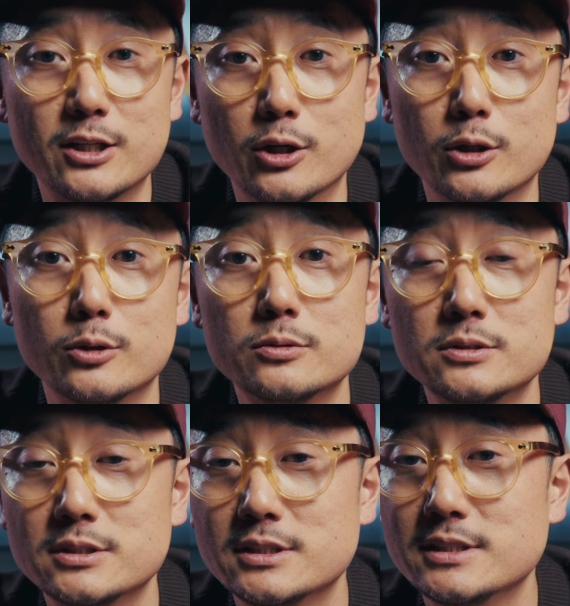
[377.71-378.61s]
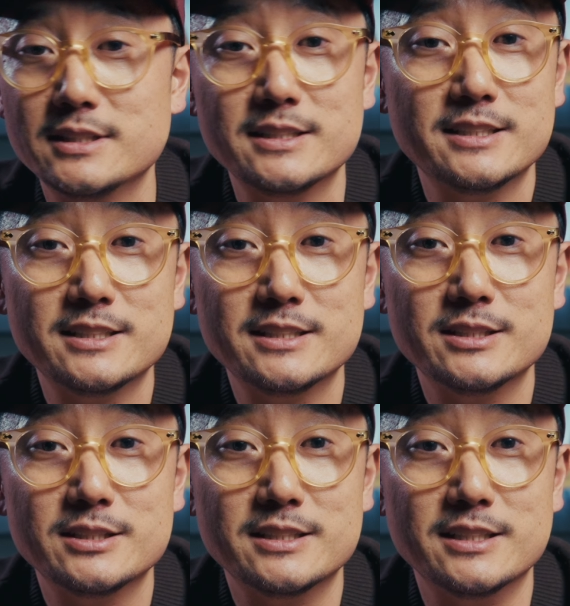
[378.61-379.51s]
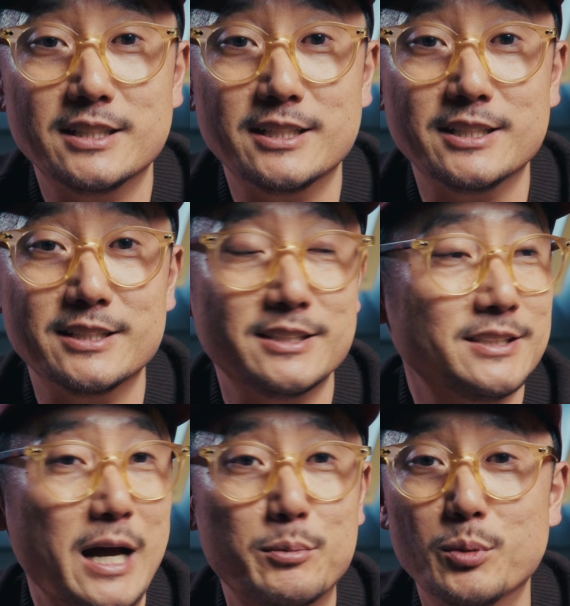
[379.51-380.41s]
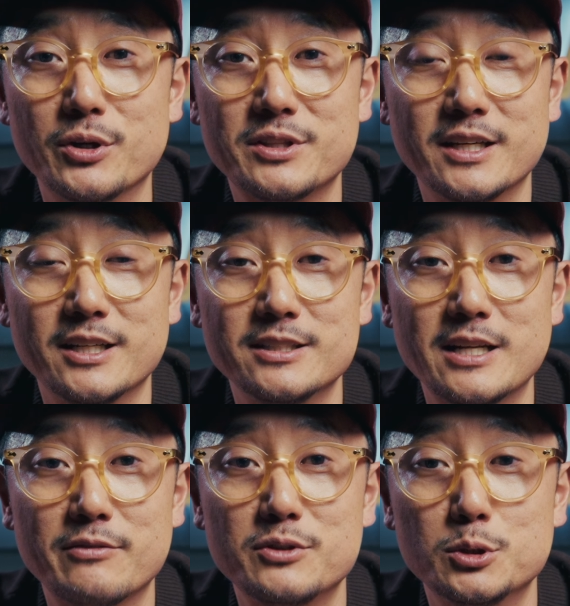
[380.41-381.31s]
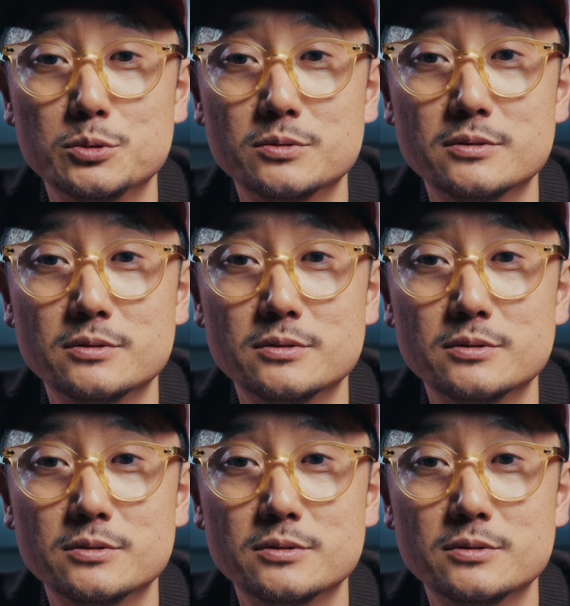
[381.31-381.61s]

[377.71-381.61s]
go. Happy birthday, nephew,